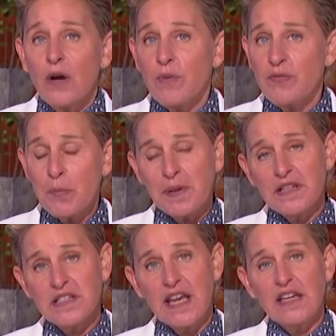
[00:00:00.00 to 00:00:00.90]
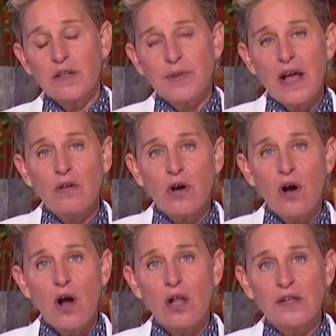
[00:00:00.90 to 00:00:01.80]
We've replaced candy with
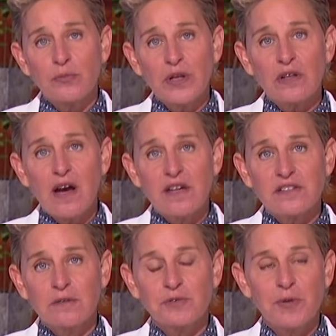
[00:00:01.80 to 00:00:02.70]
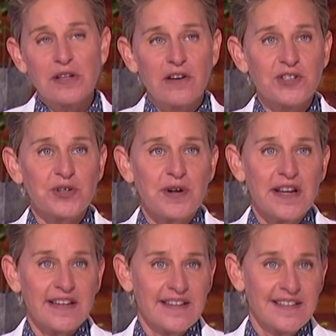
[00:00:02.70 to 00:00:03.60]
alcohol and real costumes with
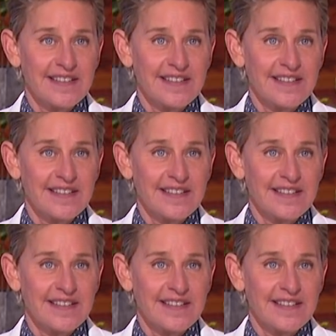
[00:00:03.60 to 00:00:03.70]
lingerie.